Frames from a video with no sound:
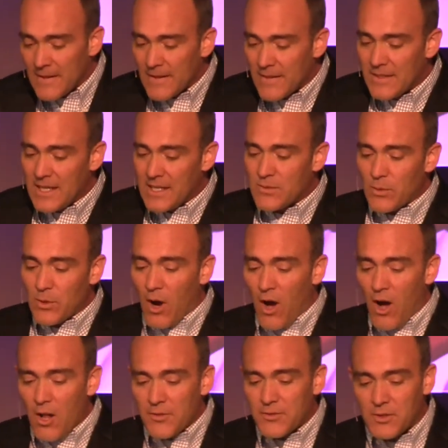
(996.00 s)
These were
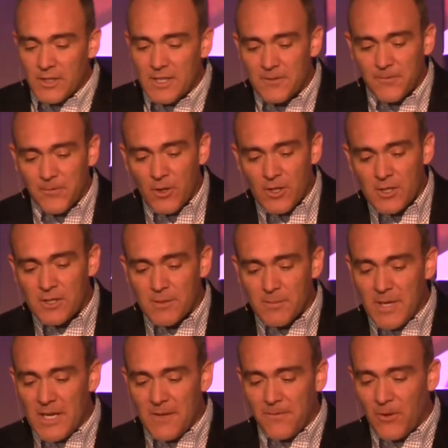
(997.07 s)
all these first,
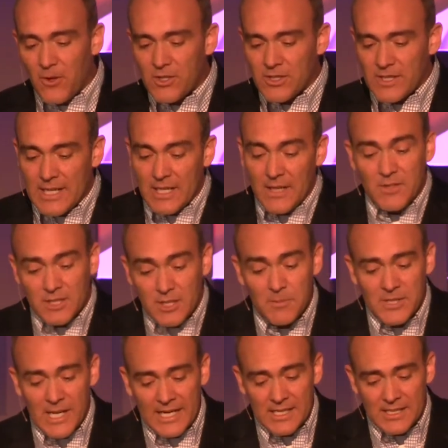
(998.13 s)
mid first, and even some
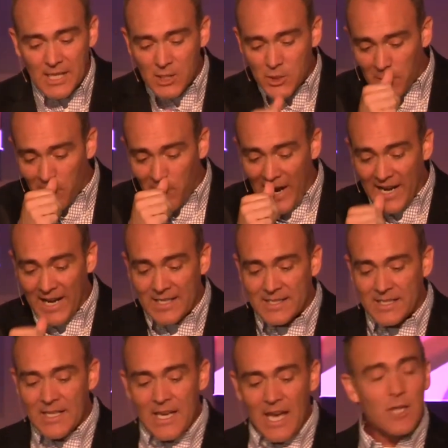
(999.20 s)
second century writings,